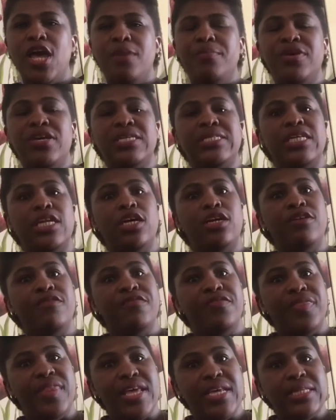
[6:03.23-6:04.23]
because a lot
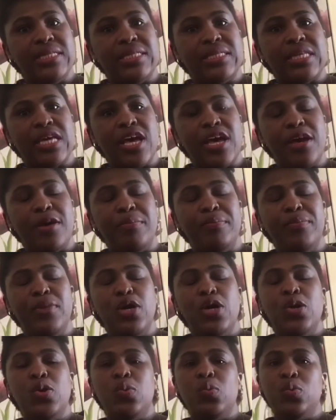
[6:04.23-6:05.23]
of things
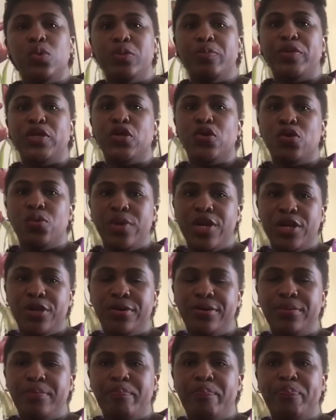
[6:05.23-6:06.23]
will be going
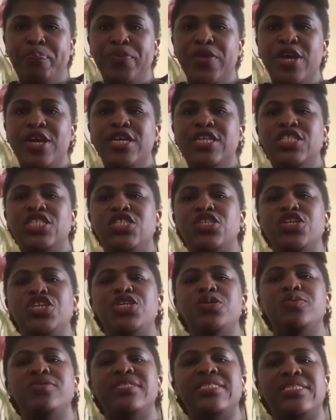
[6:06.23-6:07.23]
on. So
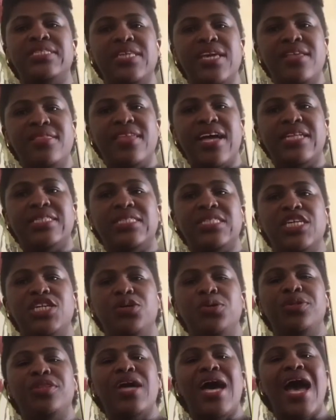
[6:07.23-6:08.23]
you will see that
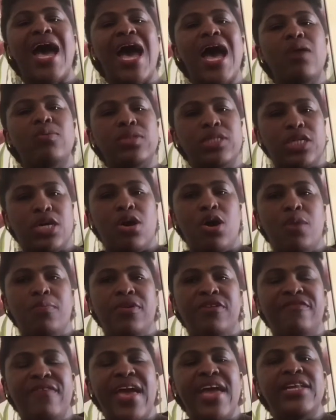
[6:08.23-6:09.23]
the outcome
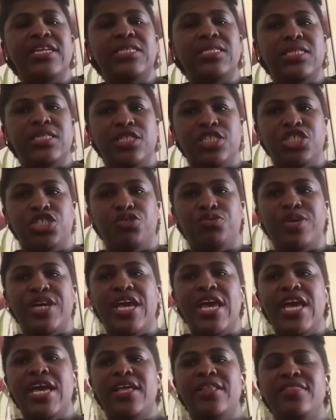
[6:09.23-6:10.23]
of any
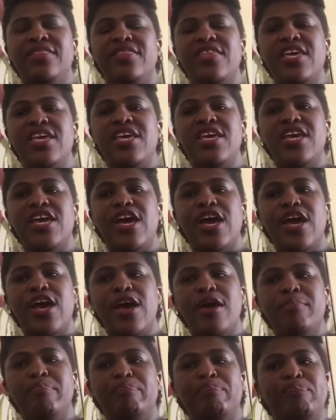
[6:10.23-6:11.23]
surgery, the
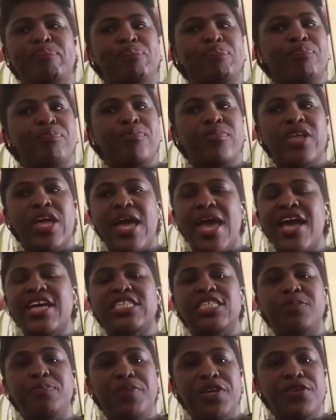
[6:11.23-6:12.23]

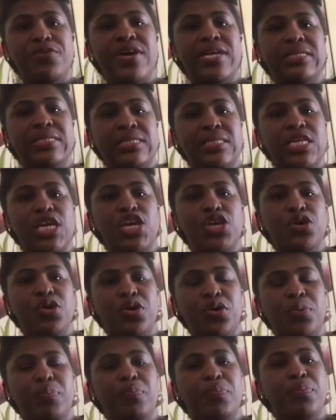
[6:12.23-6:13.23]
experience
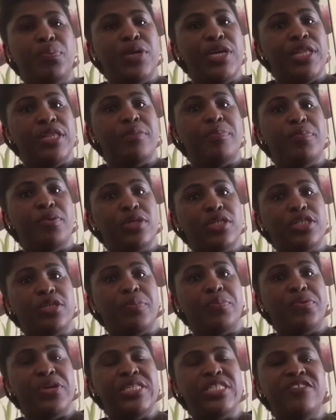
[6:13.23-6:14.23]
in the
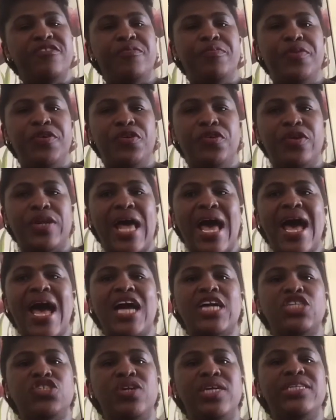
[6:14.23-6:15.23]
post-operative period
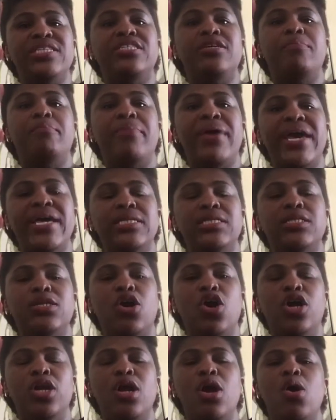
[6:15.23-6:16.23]
actually depends
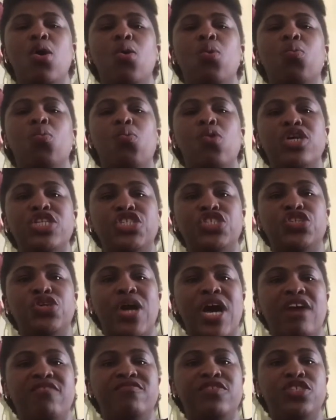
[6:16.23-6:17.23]
on what you
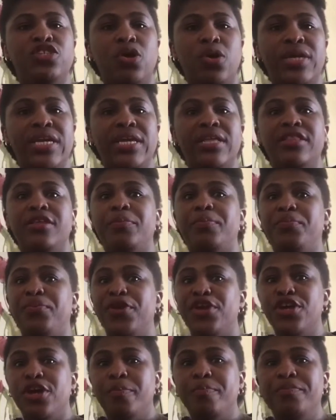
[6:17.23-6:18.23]
have done in the
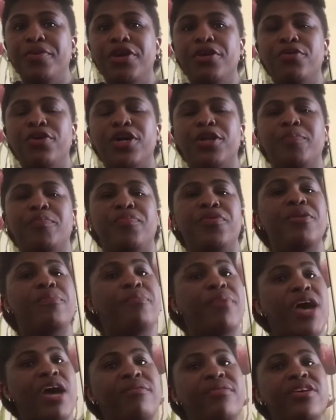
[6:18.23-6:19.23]
pre-op period,
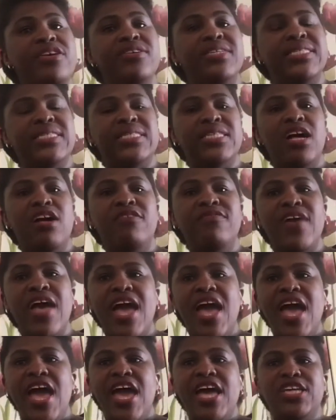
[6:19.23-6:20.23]
preparing yourself,
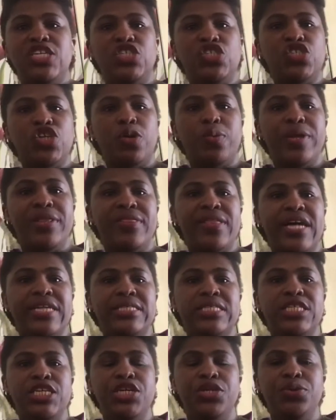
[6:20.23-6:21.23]
ensuring
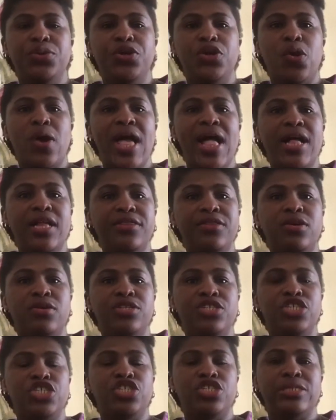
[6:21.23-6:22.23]
that your health
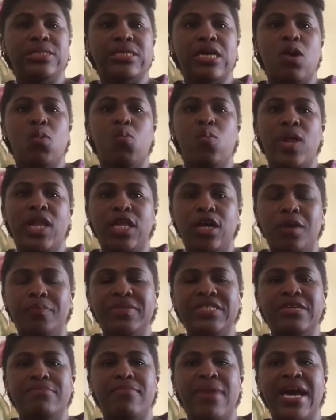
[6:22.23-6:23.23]
conditions are well
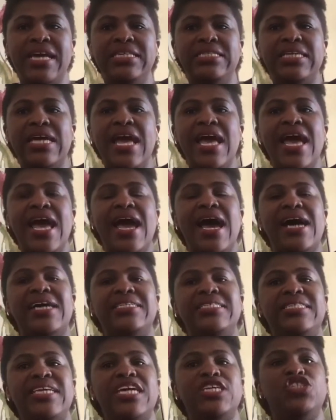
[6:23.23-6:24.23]
optimized.
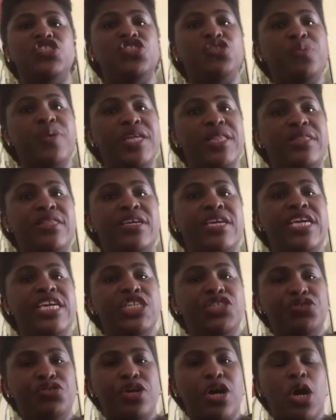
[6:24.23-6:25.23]
And then during the
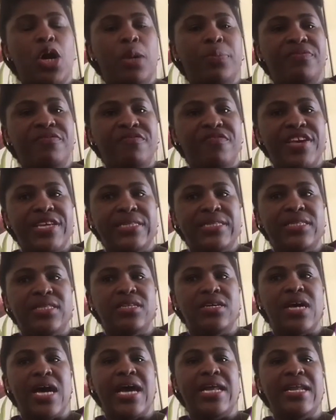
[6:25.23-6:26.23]
intra-op phase,
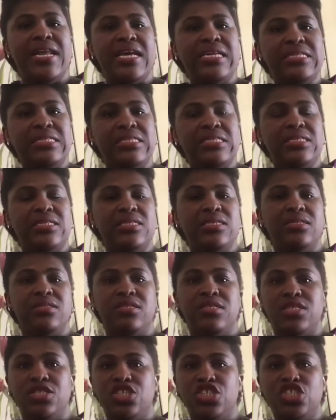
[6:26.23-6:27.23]
the anesthetists,
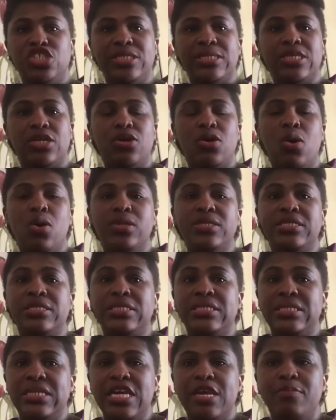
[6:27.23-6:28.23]
the surgeons, and all the
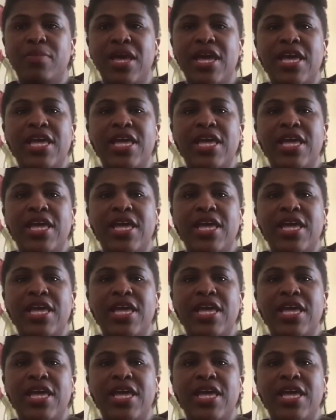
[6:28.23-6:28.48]
team,